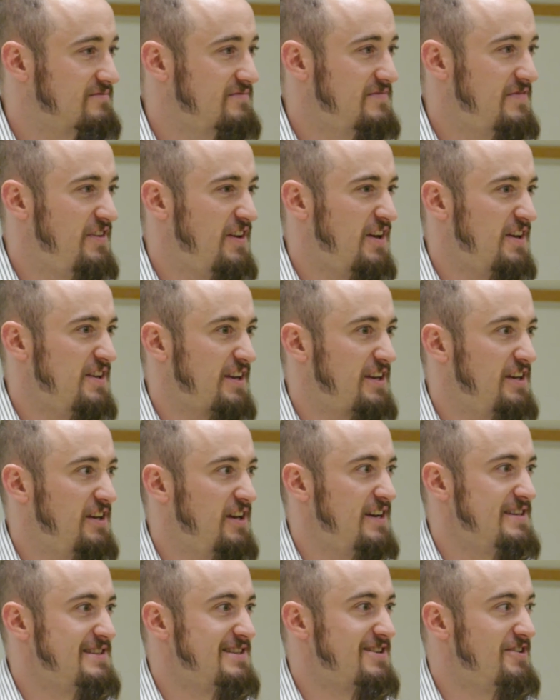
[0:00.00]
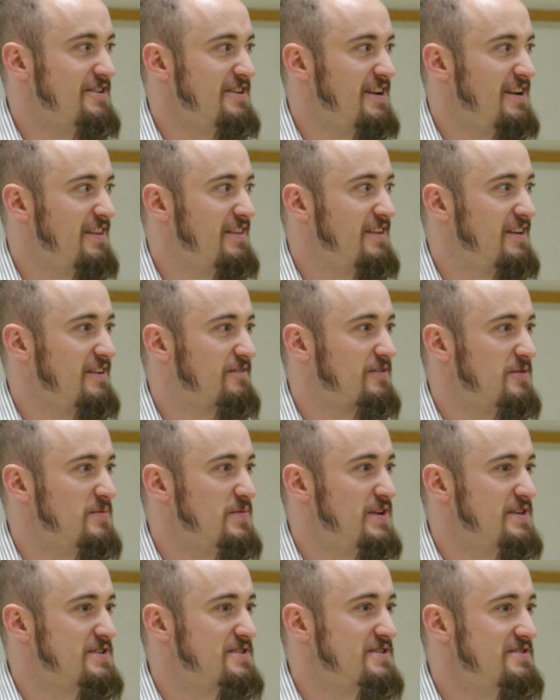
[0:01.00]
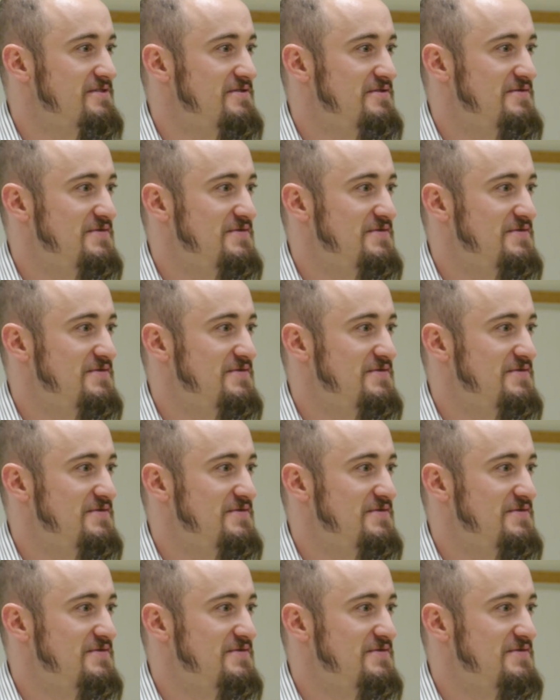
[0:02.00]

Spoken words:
Feel like you guys learned anything from this?